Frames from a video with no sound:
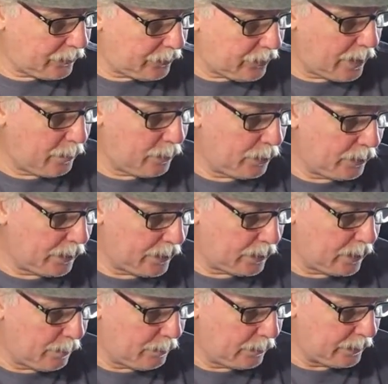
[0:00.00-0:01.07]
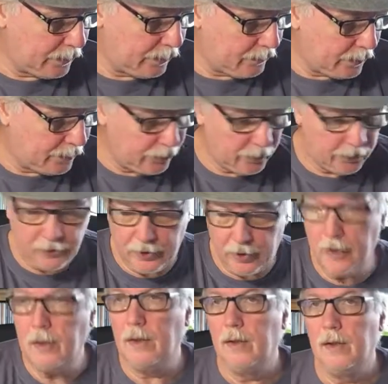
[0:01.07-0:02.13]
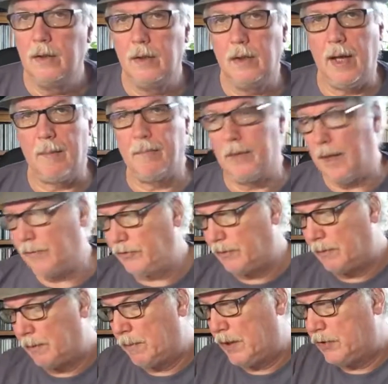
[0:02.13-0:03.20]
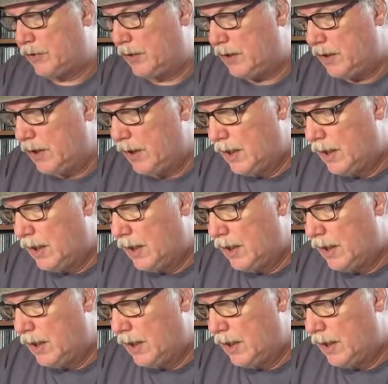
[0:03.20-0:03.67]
I'll try to pull out a couple individuals here. I happen to have some in my drawer.